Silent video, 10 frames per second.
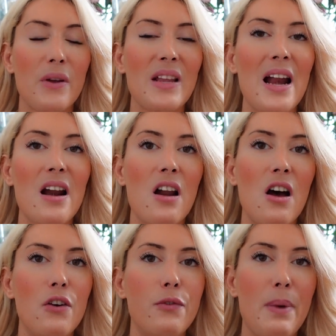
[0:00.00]
but I
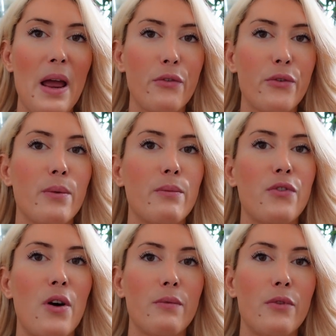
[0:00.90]
love perfume
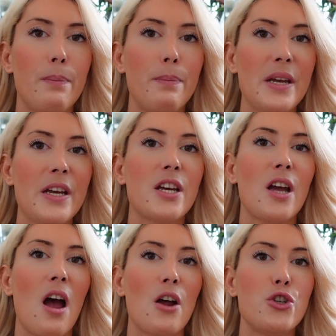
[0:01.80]
from the big
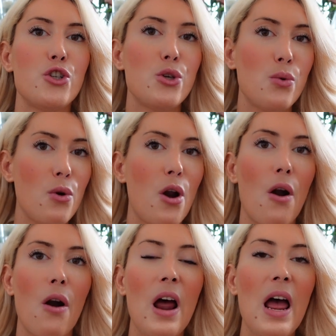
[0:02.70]

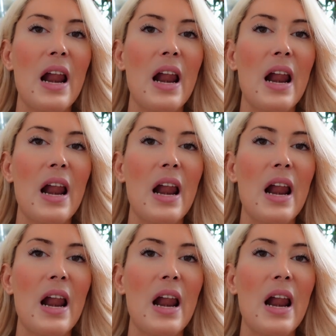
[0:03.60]
jeweler,